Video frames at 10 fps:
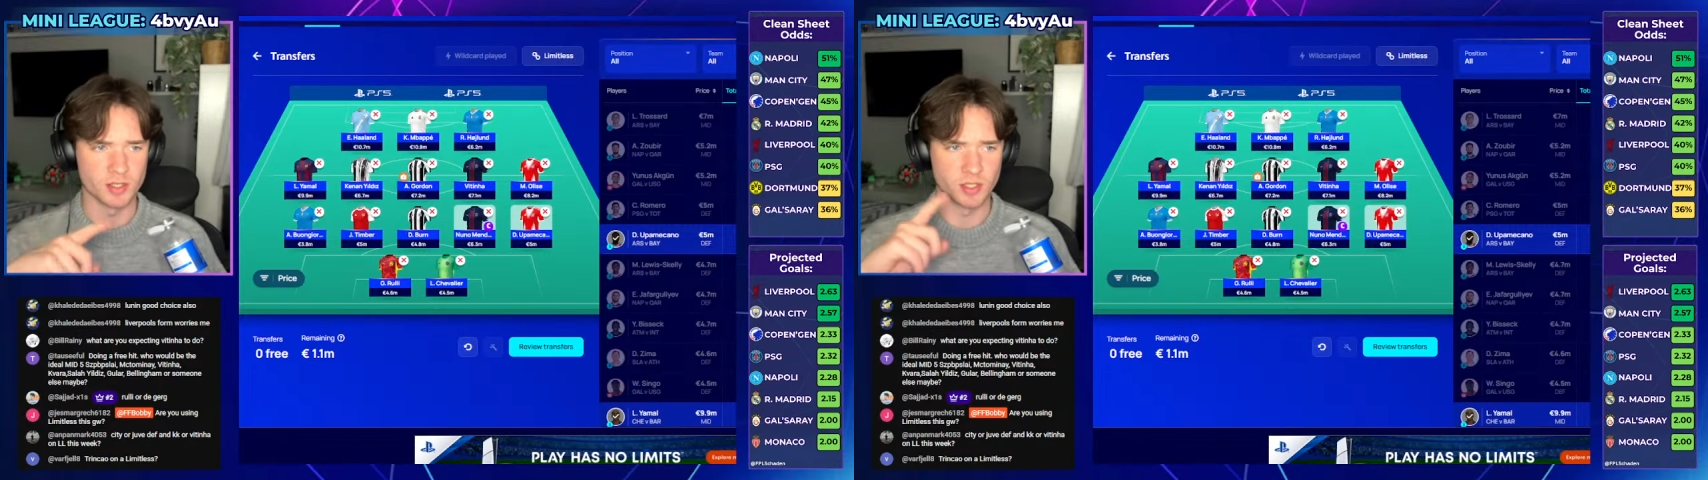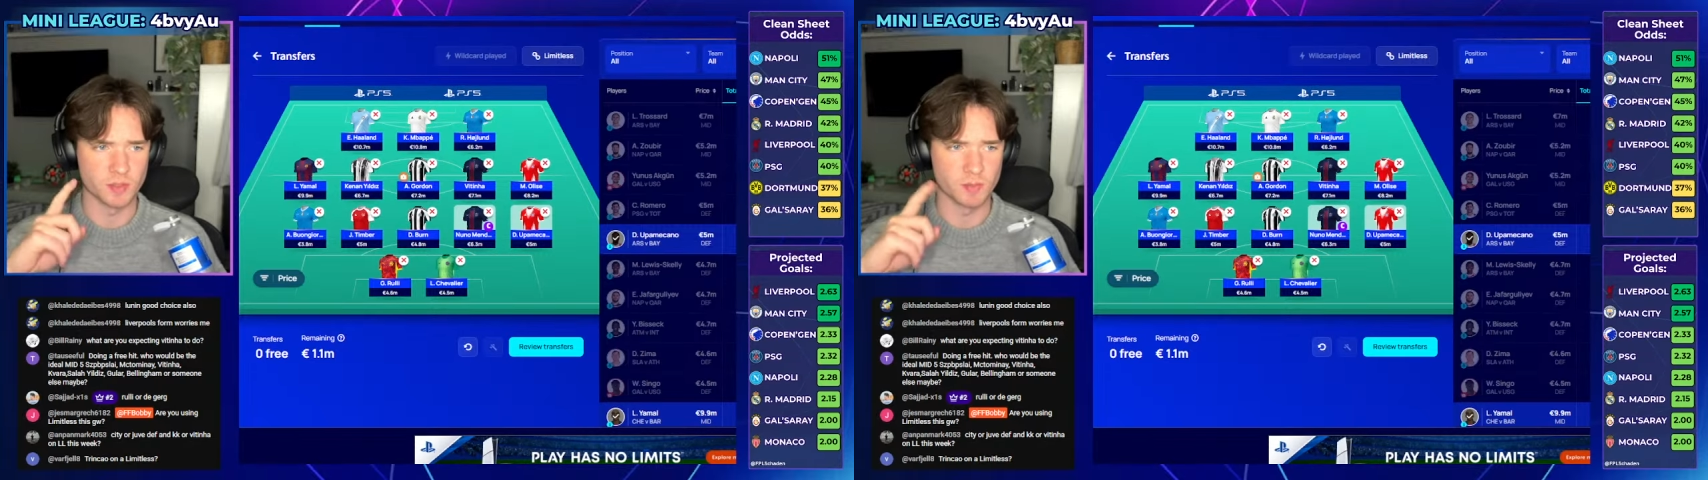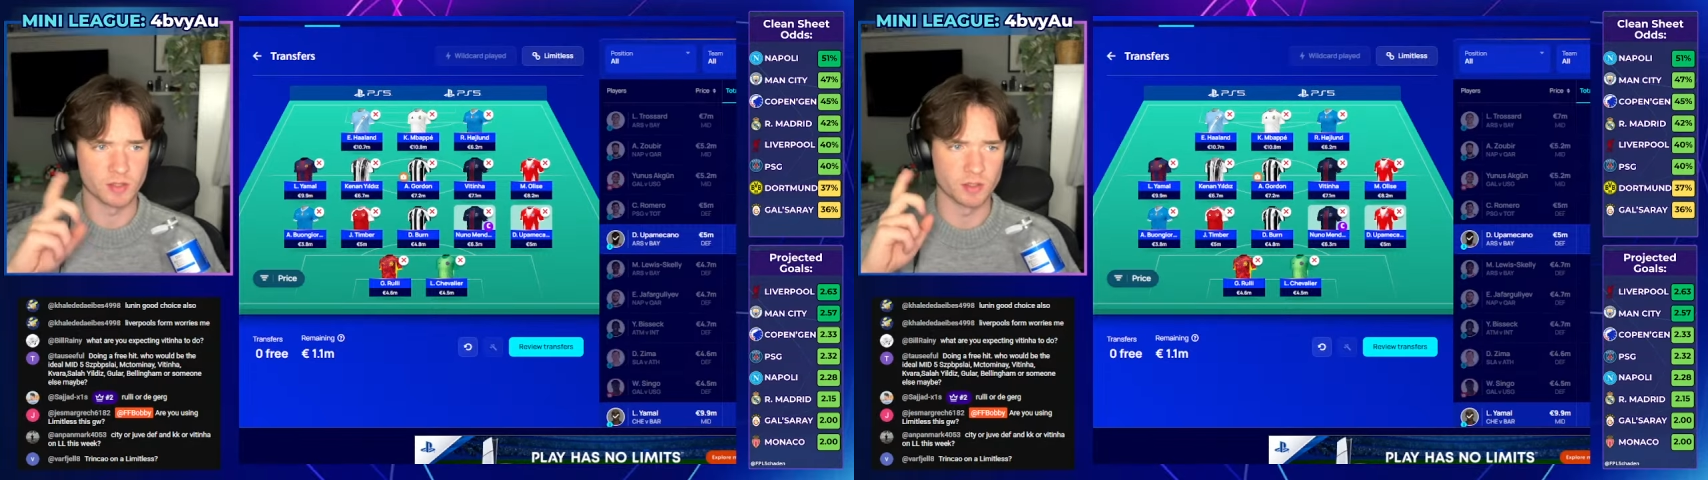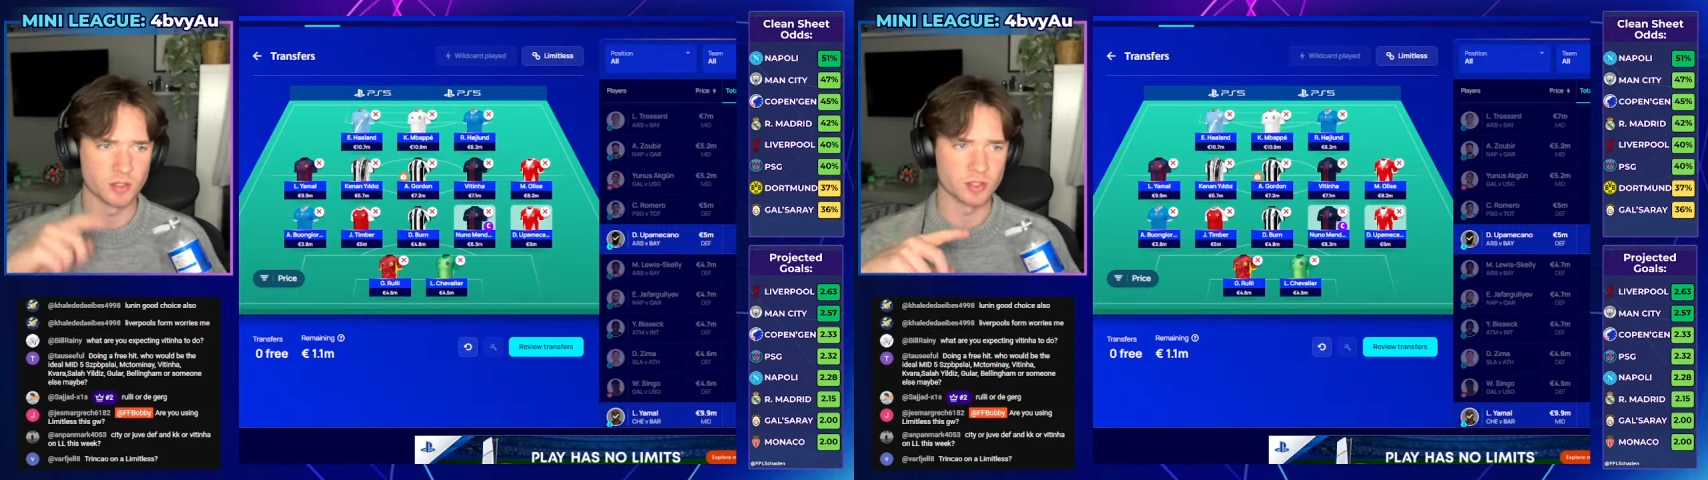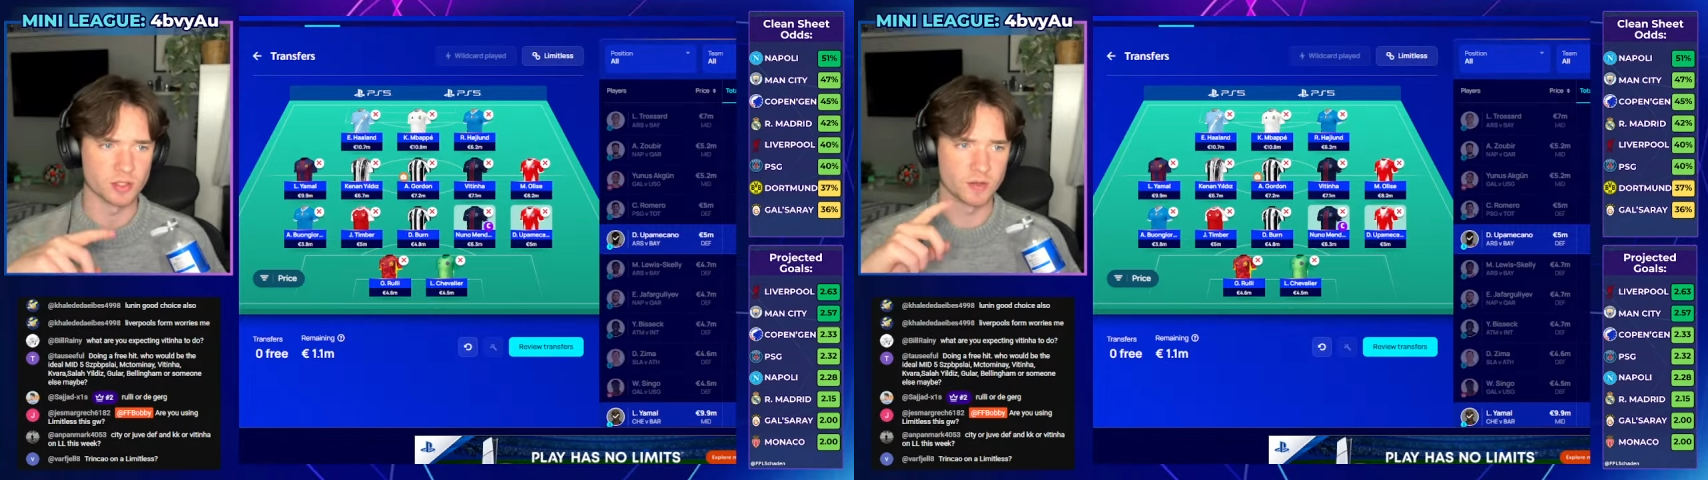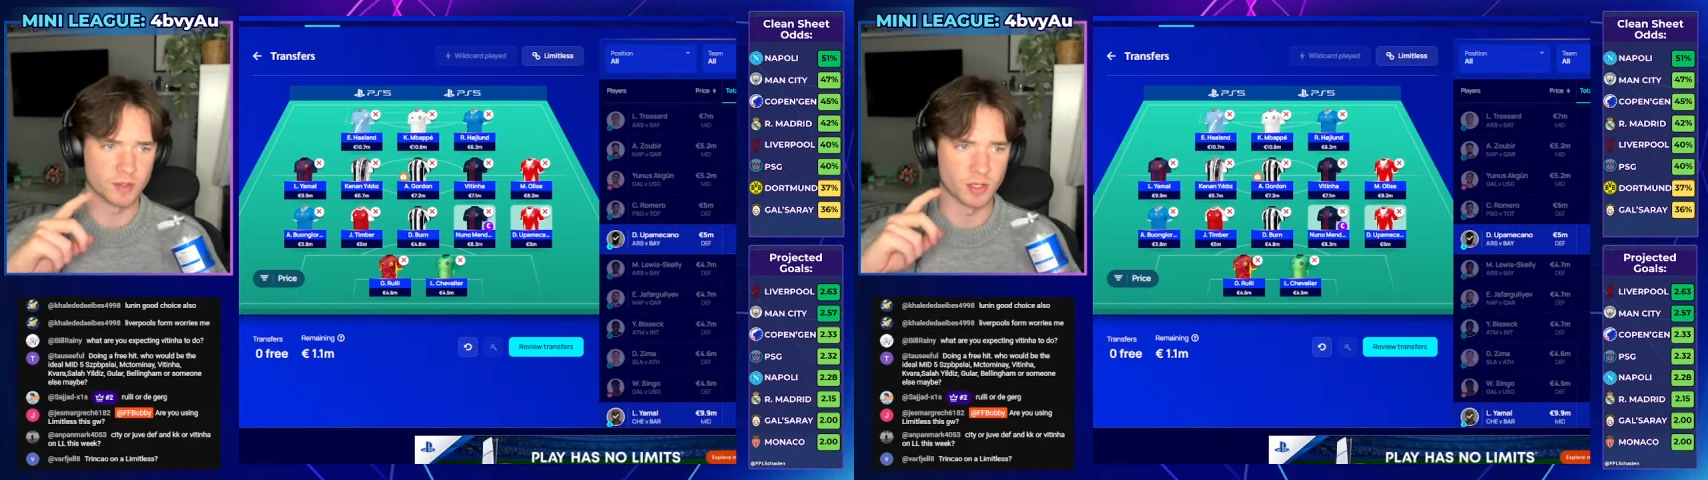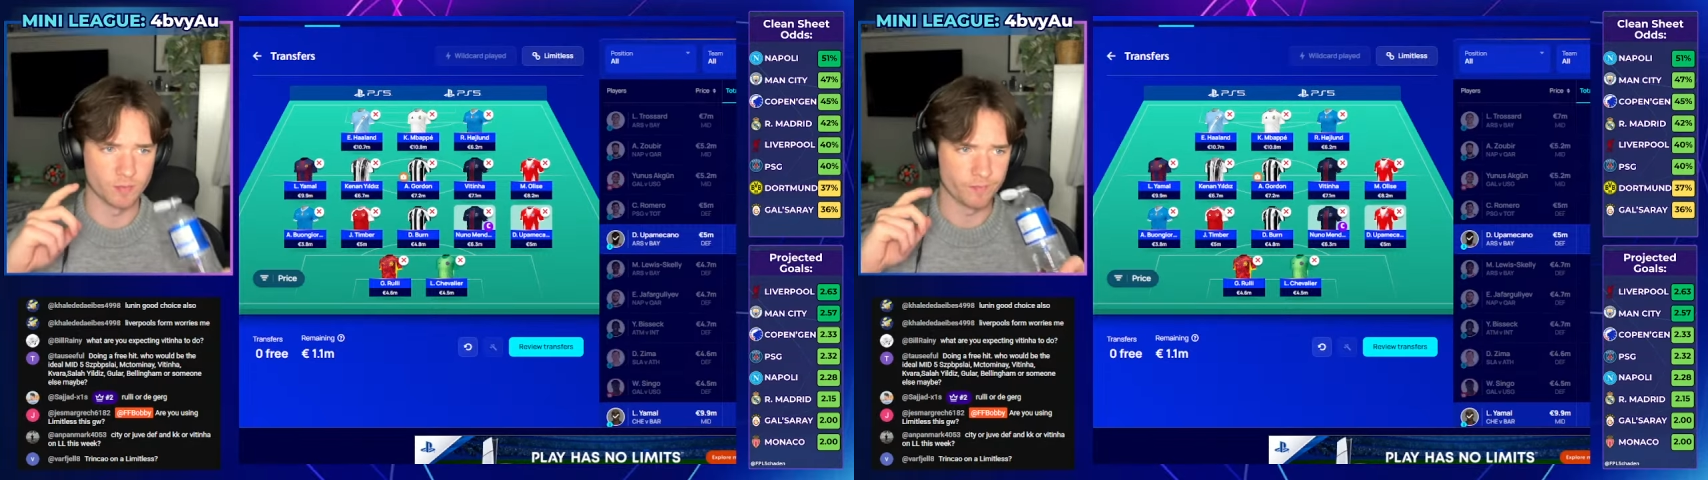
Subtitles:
expected to start tonight.